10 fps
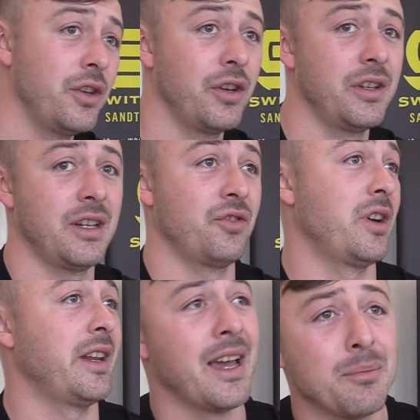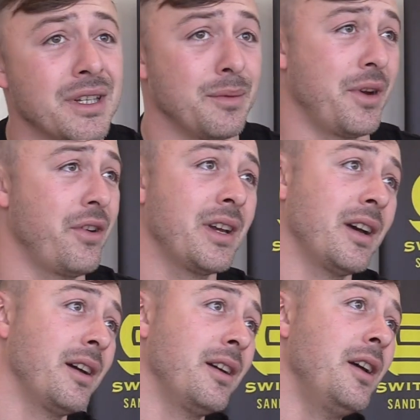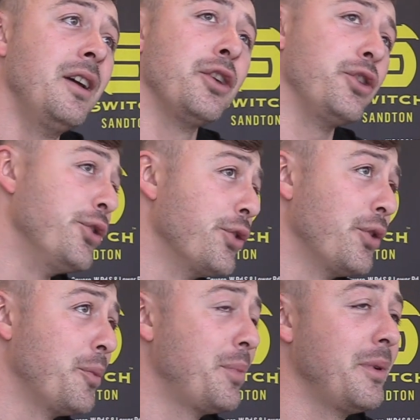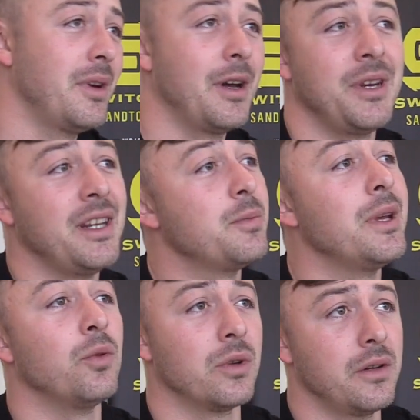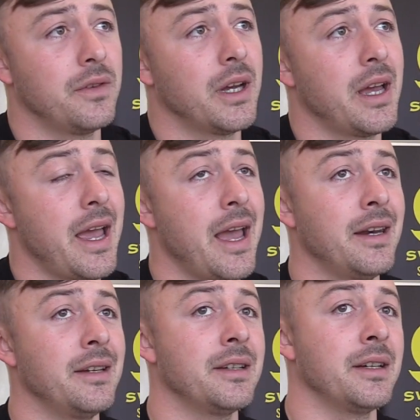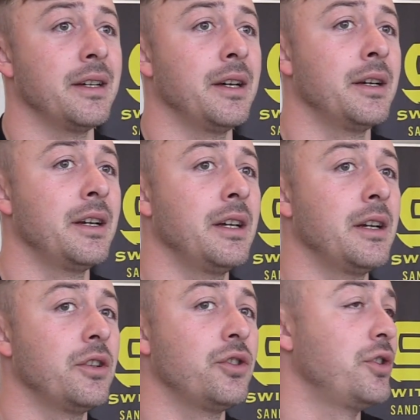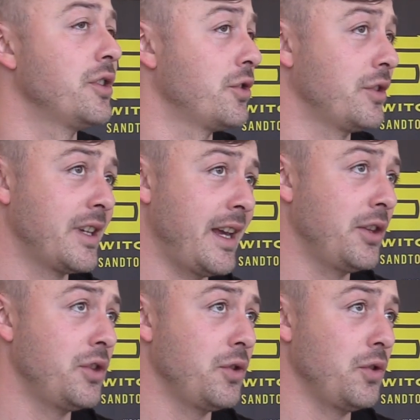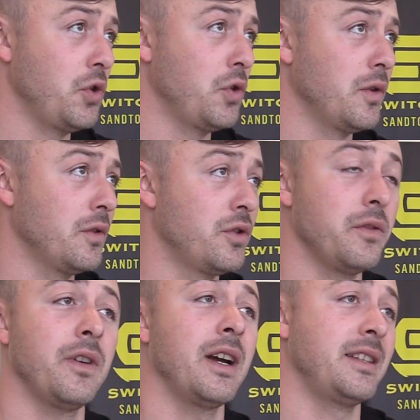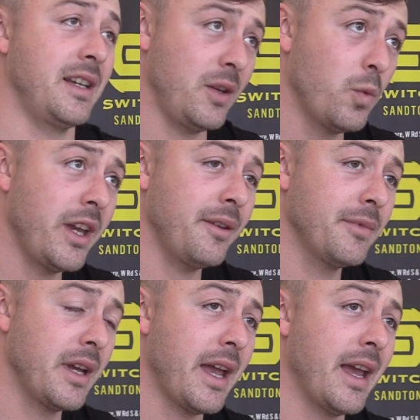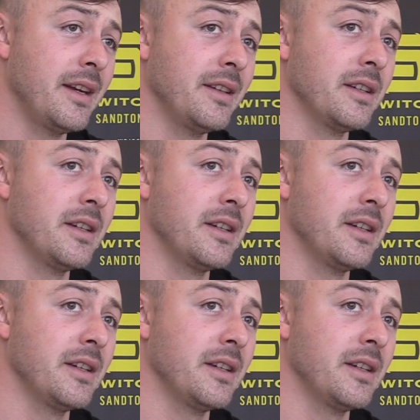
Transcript: He's done training camps in America, Europe. I mean, he's been all over. And Junior's not scared to fight anywhere. And